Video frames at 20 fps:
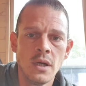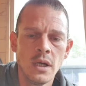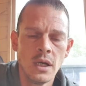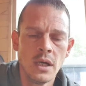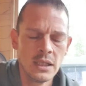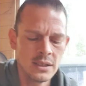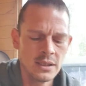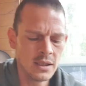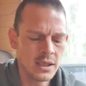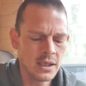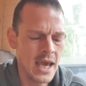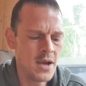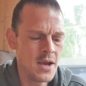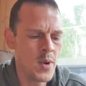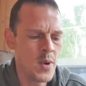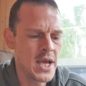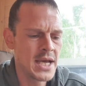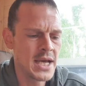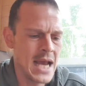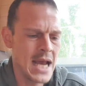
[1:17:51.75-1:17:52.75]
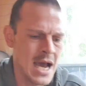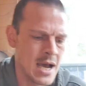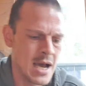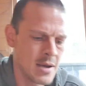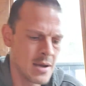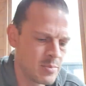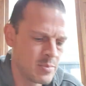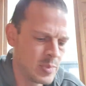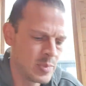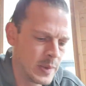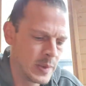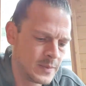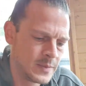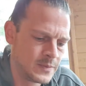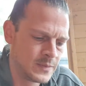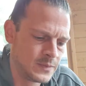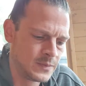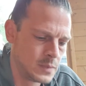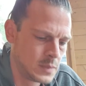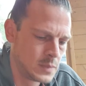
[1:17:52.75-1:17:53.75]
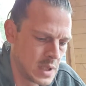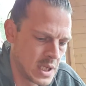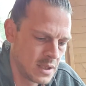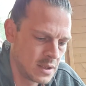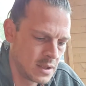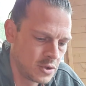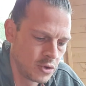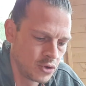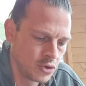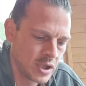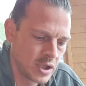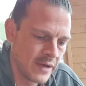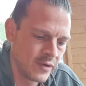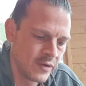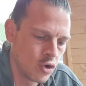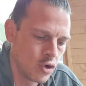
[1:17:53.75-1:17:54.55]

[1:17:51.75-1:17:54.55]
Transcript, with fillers: It's the gateway an app. Like they should just have a